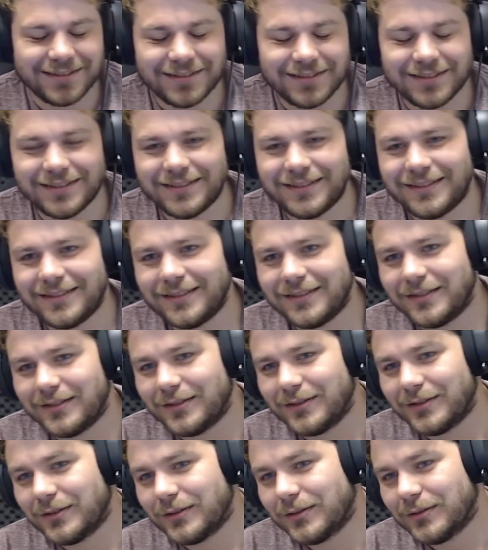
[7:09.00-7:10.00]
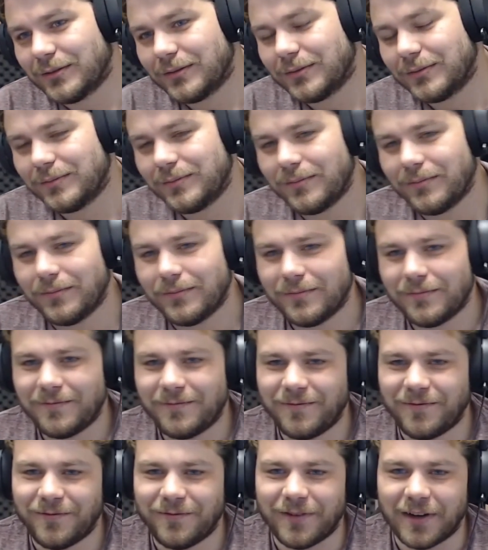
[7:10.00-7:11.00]
Oh,
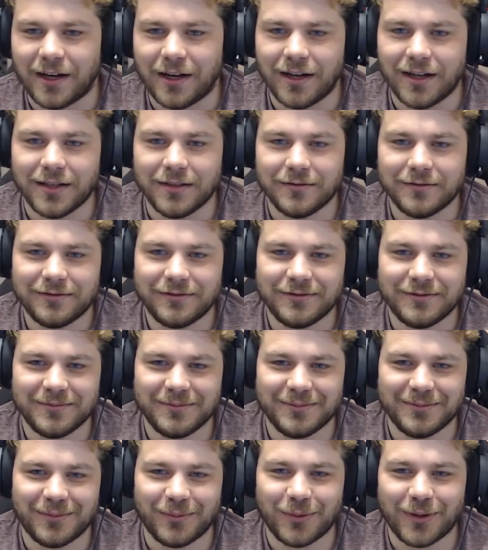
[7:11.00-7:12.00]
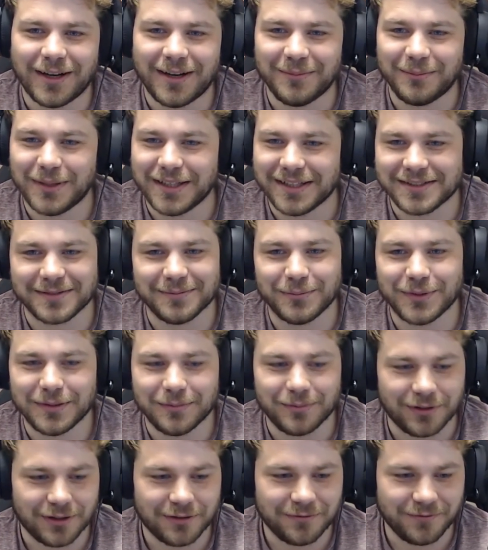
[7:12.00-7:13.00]
5. Well, I'll piss some
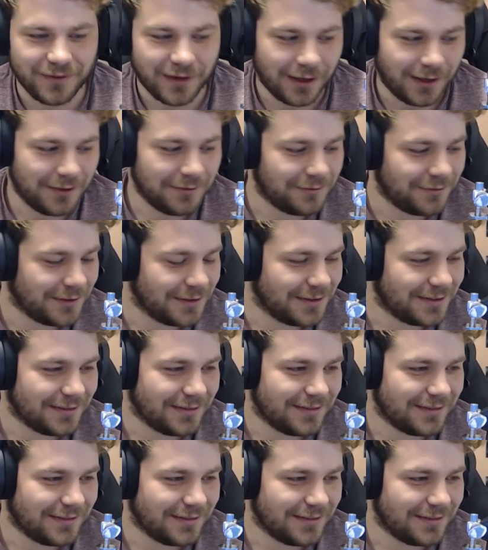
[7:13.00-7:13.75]
people off. 5.